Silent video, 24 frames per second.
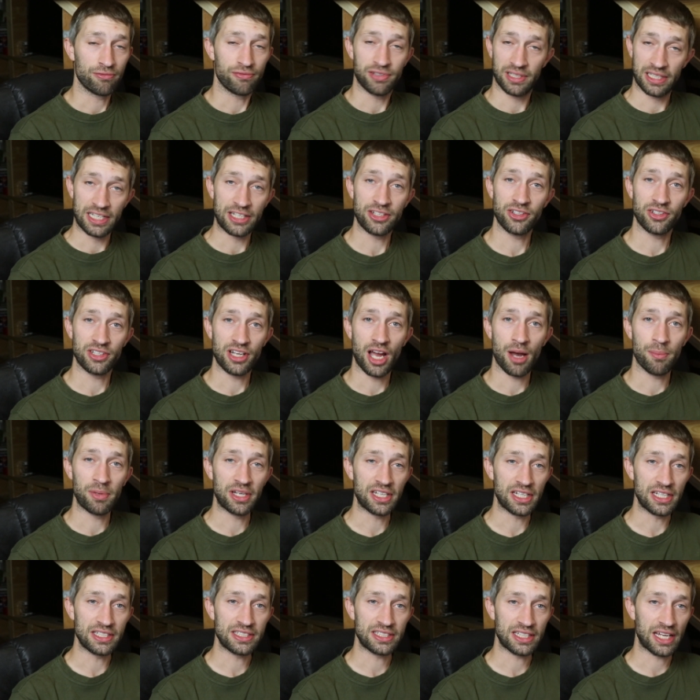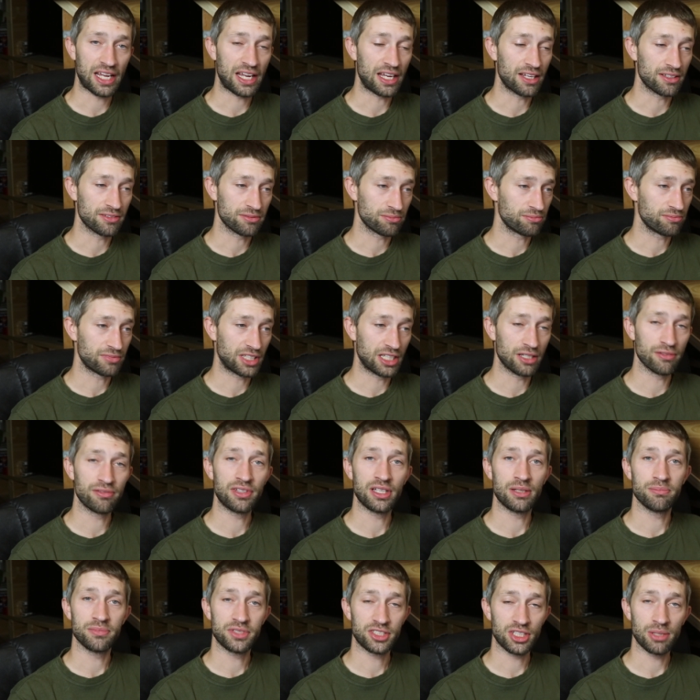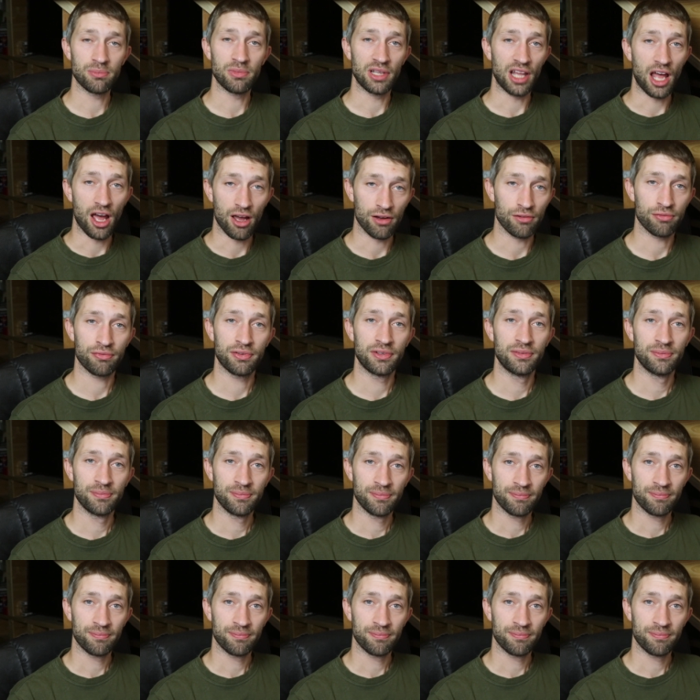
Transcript: fill in your nominees and give them some love.